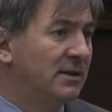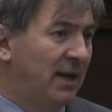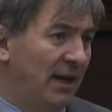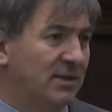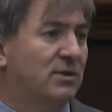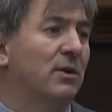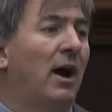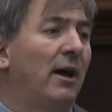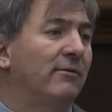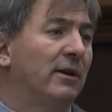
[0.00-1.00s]
test
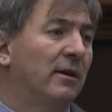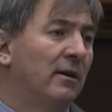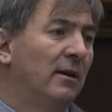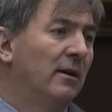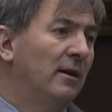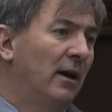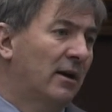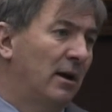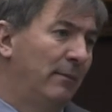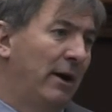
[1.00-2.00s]
driving a
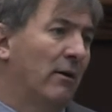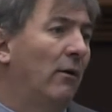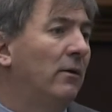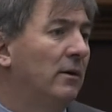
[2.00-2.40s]
Camaro